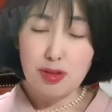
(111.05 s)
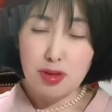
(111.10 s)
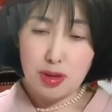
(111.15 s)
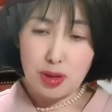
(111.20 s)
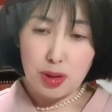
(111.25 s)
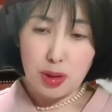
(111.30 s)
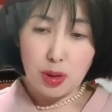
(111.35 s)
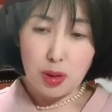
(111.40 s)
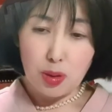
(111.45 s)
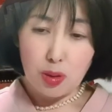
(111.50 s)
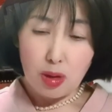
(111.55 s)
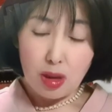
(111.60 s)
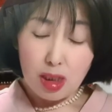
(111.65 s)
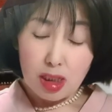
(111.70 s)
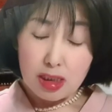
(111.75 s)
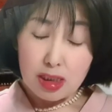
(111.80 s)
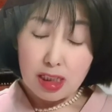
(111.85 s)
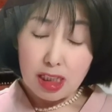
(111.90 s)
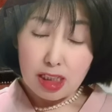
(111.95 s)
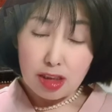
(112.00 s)
to the
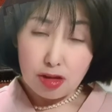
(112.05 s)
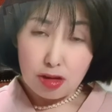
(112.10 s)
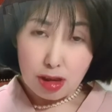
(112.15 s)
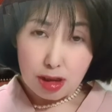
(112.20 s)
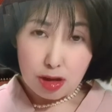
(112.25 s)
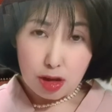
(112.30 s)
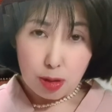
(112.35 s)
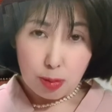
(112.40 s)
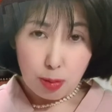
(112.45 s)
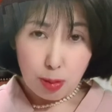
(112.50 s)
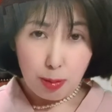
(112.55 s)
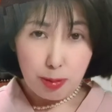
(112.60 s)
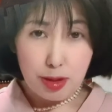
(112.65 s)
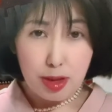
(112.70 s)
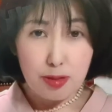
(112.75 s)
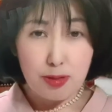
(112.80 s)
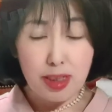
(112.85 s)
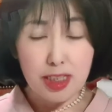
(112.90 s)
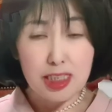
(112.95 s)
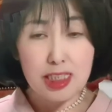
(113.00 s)
intellectual property
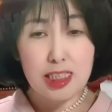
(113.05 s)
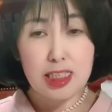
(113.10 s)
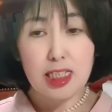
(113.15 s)
right,